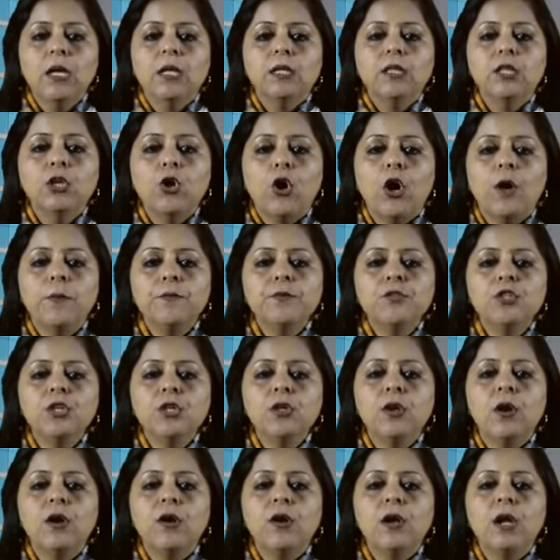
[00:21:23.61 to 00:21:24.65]
The option
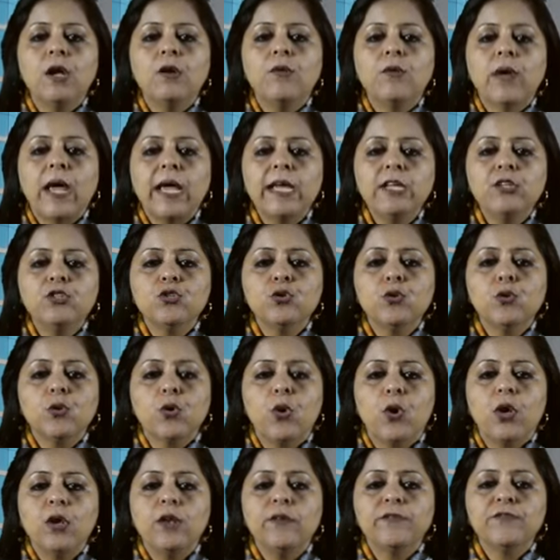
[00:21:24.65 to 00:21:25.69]
or right to
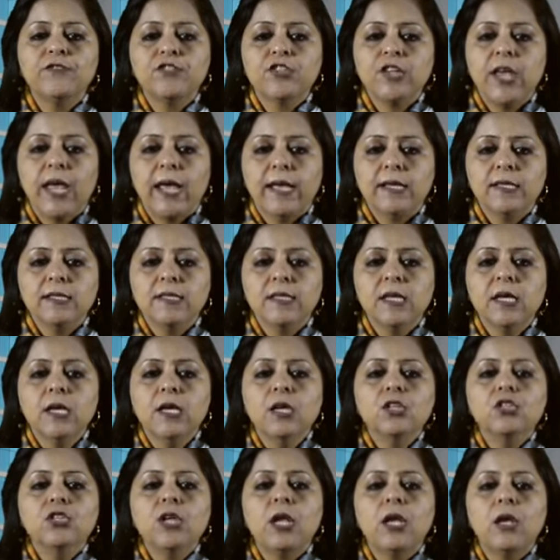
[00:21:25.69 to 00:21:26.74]
call of shares
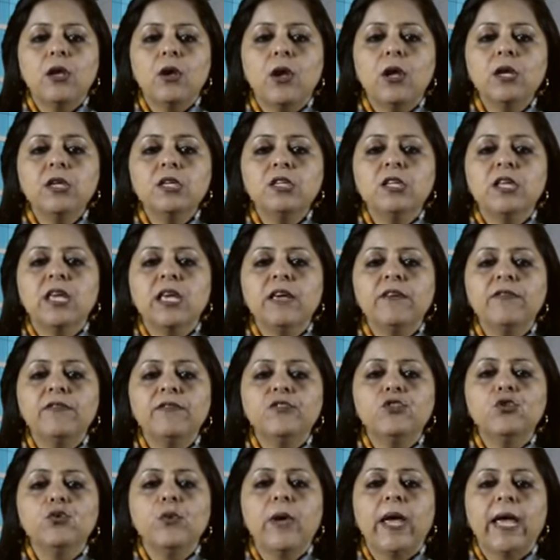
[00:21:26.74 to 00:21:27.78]
shall not give
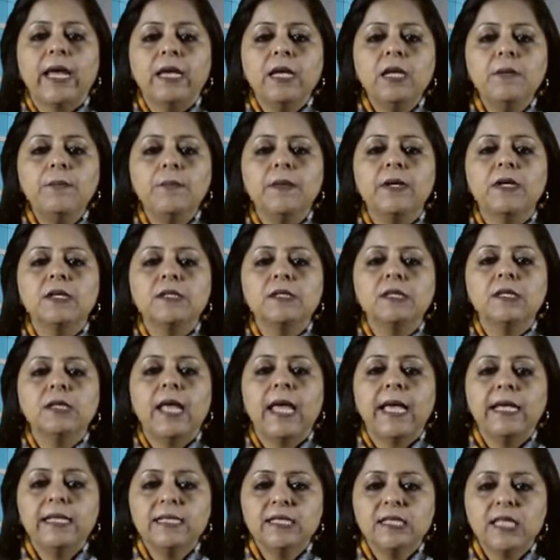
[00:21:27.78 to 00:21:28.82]
to any person
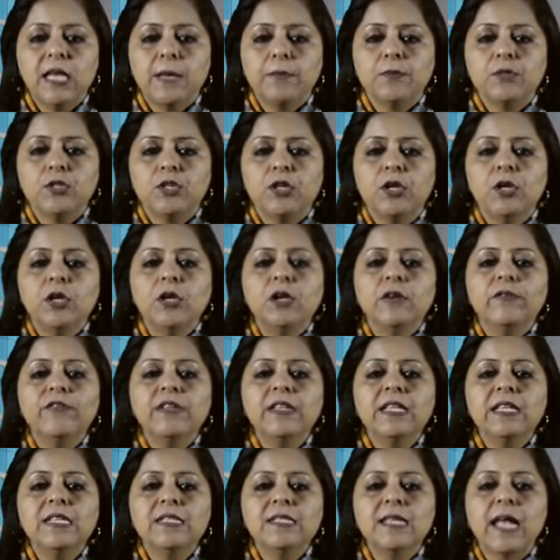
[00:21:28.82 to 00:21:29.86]
except with
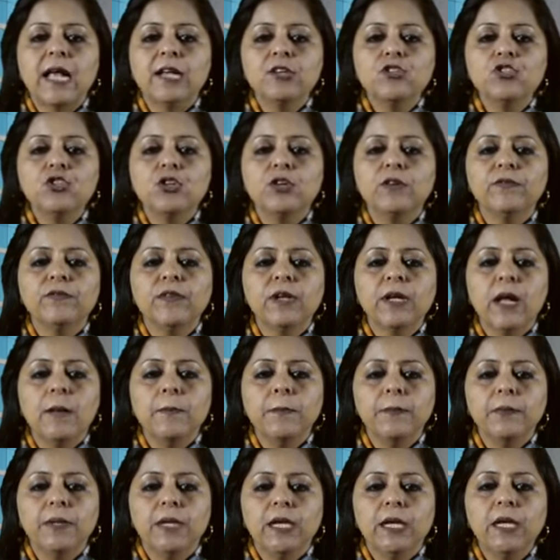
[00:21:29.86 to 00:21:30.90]
the sanction of the
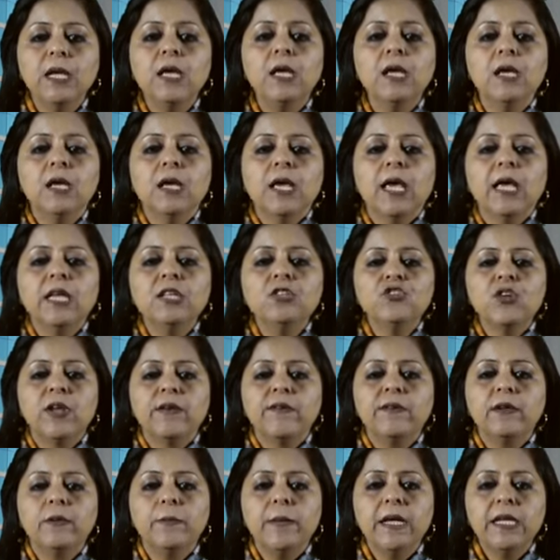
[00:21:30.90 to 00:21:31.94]
company in
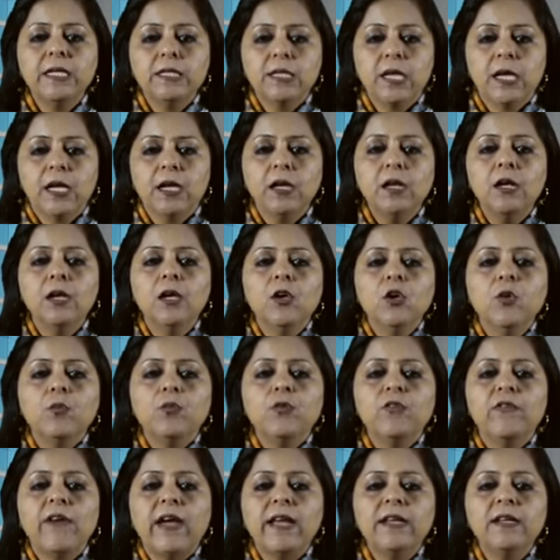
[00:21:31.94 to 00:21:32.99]
general meeting,
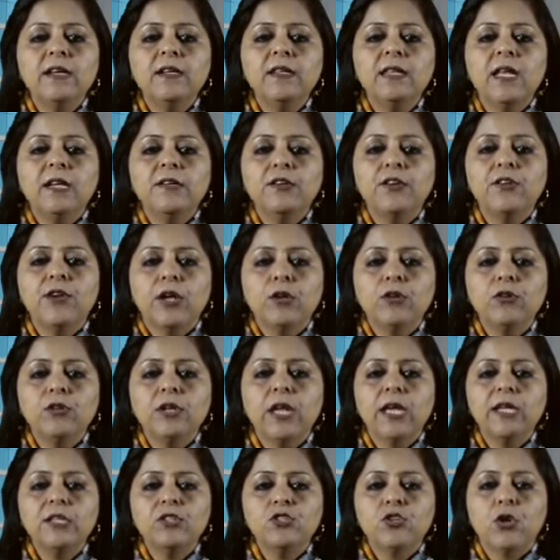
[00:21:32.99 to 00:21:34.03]
provided that a
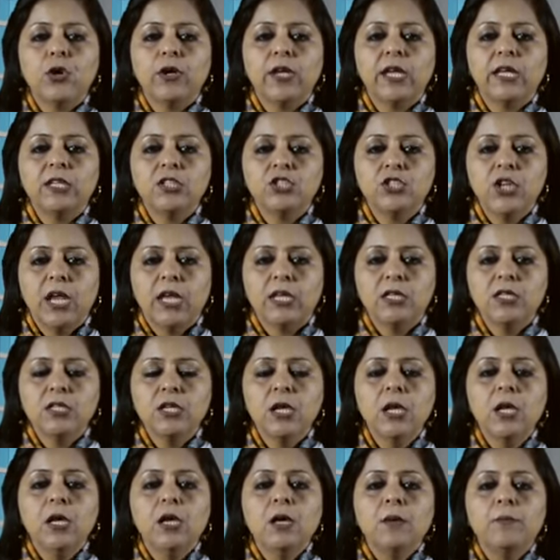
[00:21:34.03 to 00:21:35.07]
recognized stock exchange
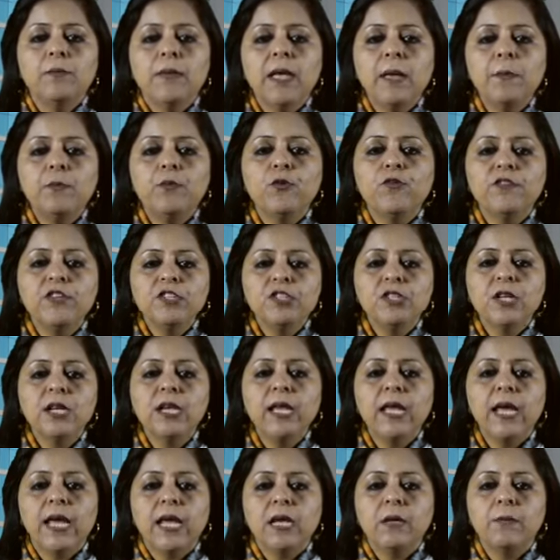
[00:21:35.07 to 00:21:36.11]
may
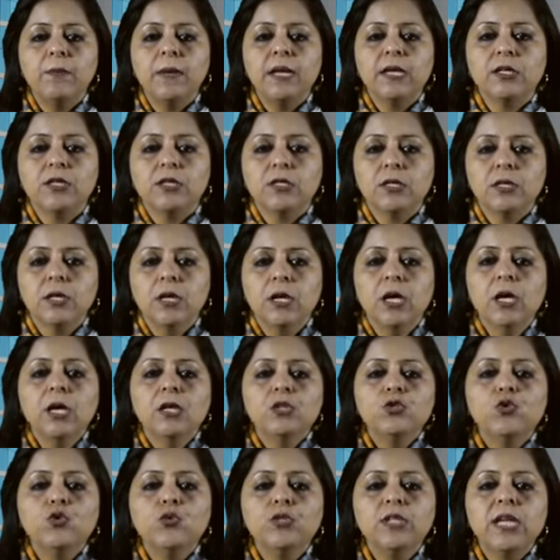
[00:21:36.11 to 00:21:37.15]
provisionally admit
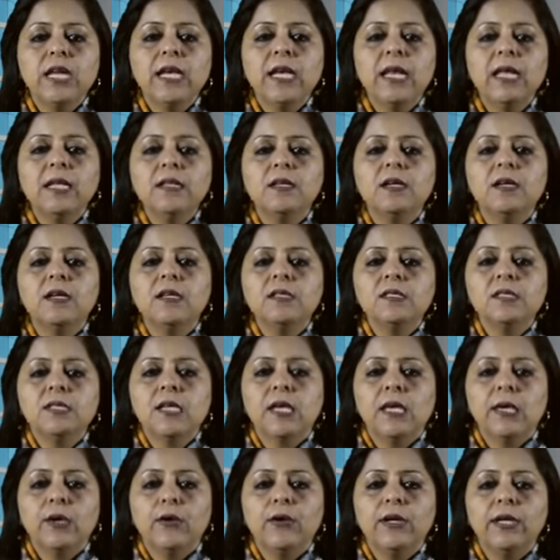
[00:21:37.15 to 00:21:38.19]
to dealing the
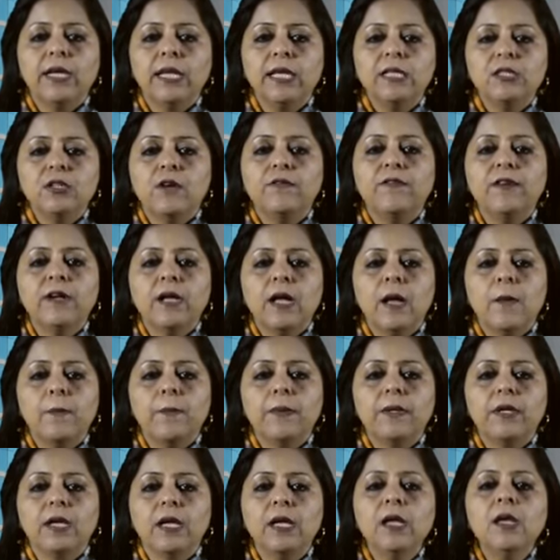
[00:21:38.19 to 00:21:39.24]
securities of a
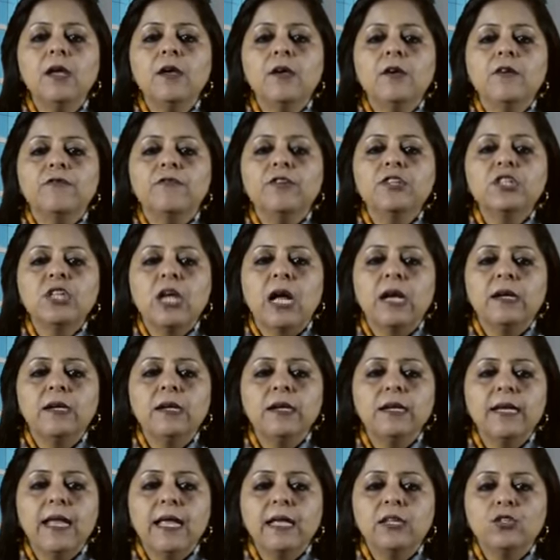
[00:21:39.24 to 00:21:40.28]
company which
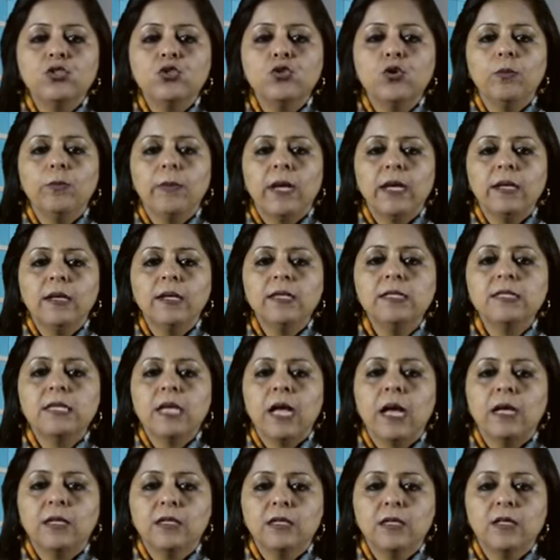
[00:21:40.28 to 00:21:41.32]
undertakes to amend its
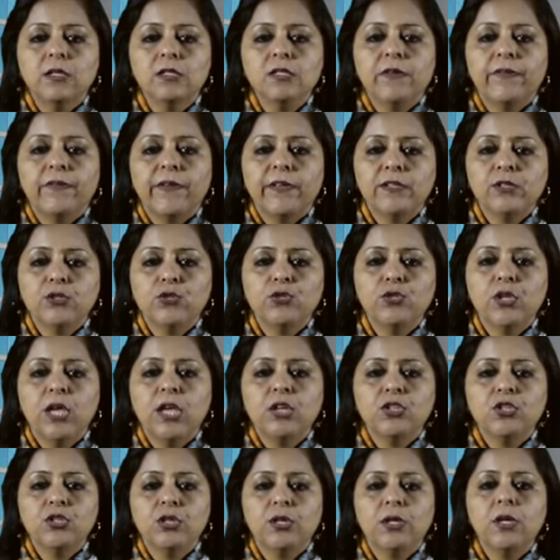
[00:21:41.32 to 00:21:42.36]
articles of
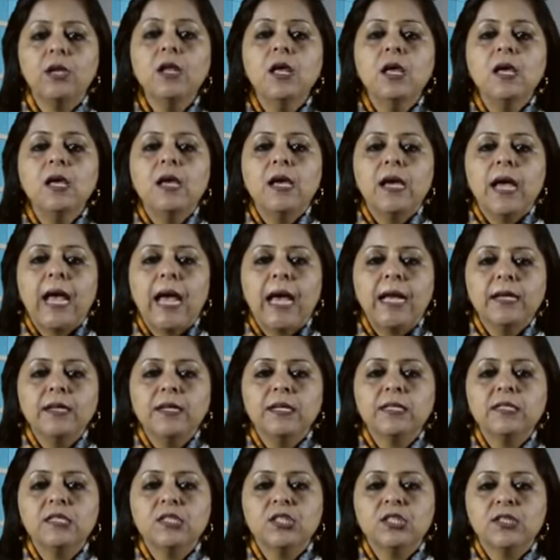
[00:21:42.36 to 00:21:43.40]
association at
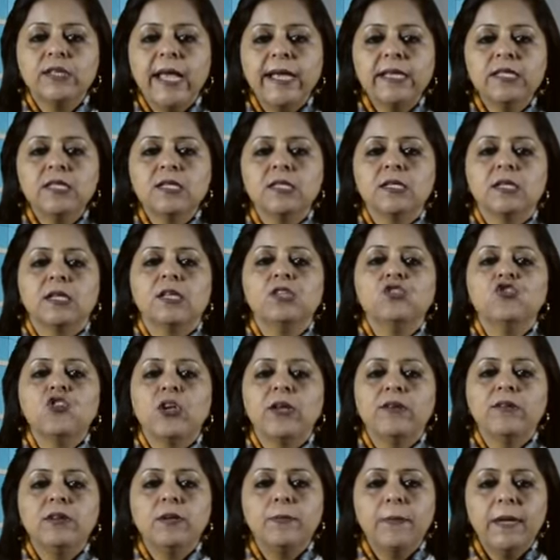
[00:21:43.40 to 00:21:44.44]
its next
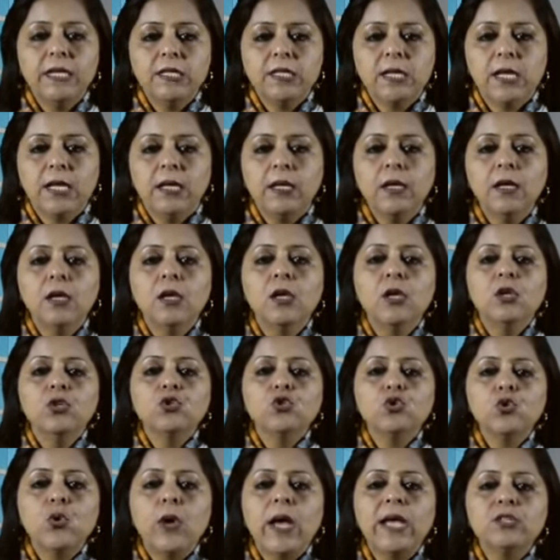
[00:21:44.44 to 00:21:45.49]
general meeting
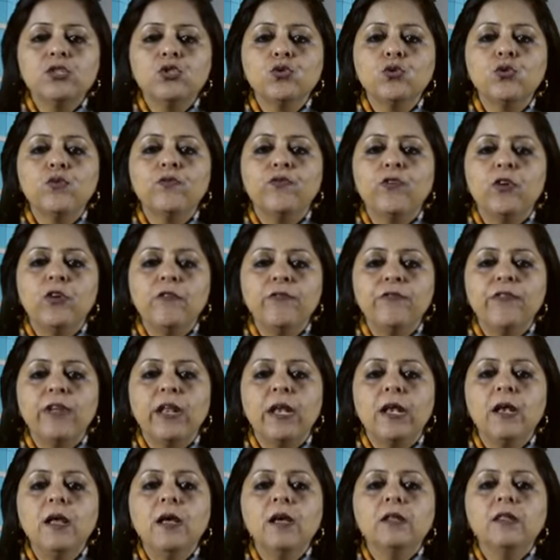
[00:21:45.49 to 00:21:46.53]
so as to
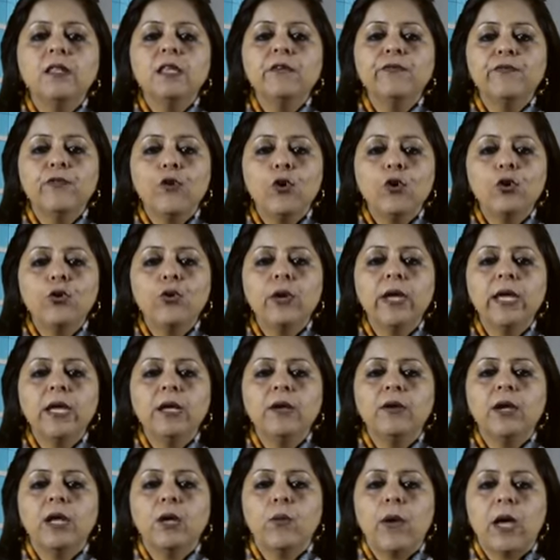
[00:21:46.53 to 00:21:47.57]
fulfill the foregoing
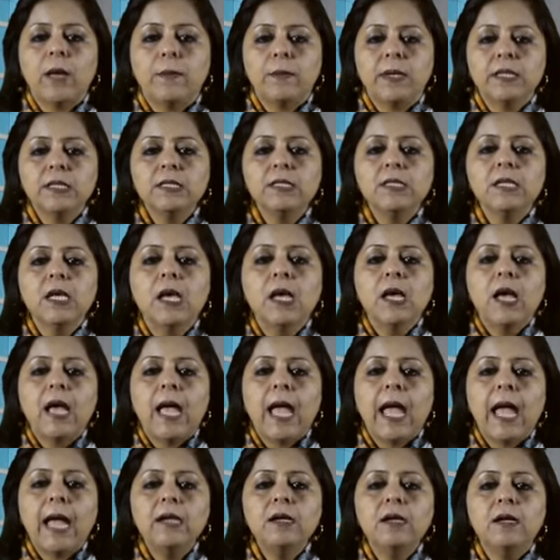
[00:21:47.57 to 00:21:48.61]
requirements
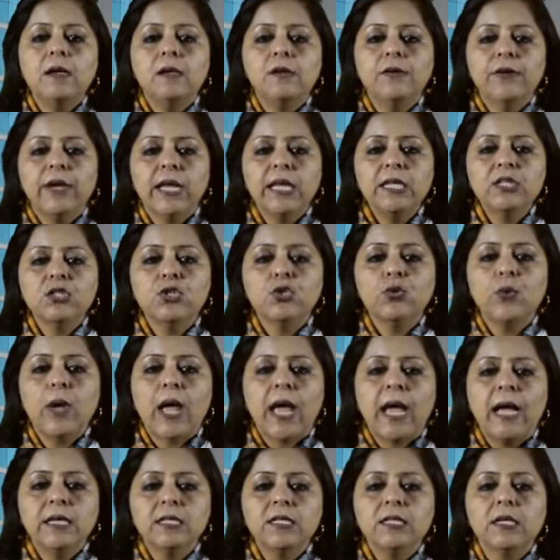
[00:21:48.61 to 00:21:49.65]
and agrees to
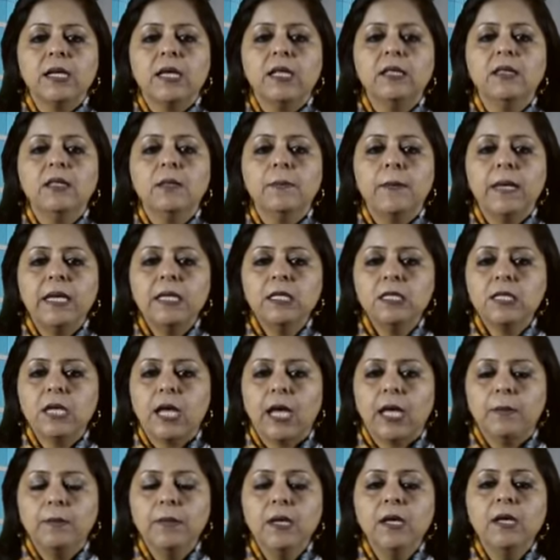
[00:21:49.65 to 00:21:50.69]
act in the
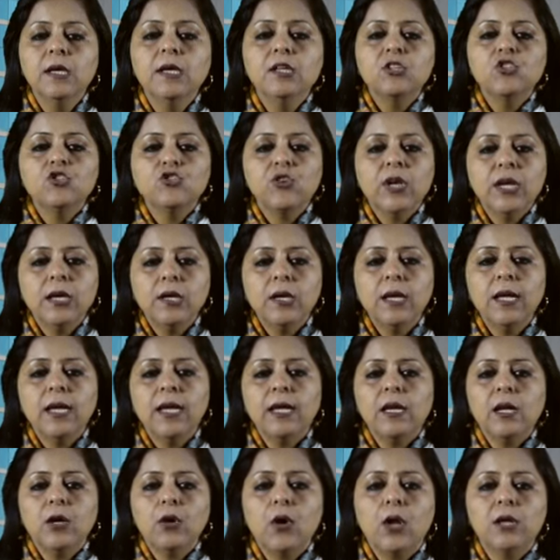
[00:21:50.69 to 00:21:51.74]
meantime strictly
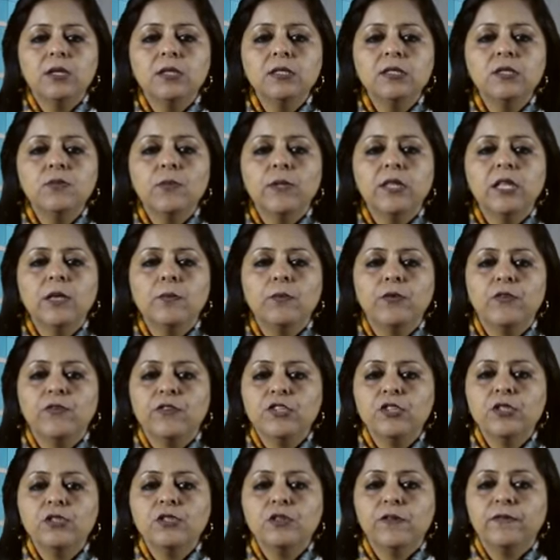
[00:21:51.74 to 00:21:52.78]
in accordance with the
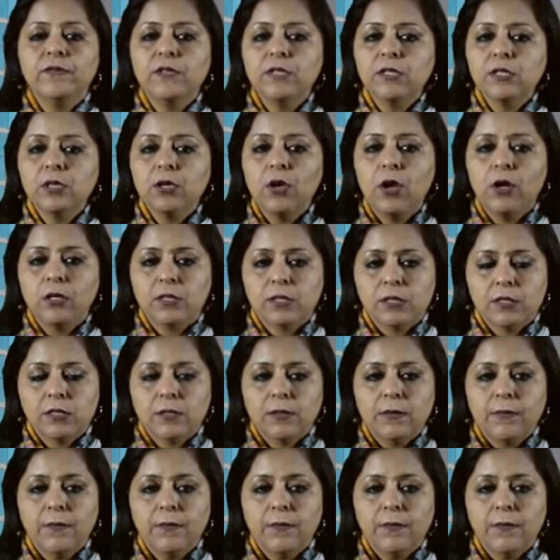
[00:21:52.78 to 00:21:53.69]
provisions of this clause.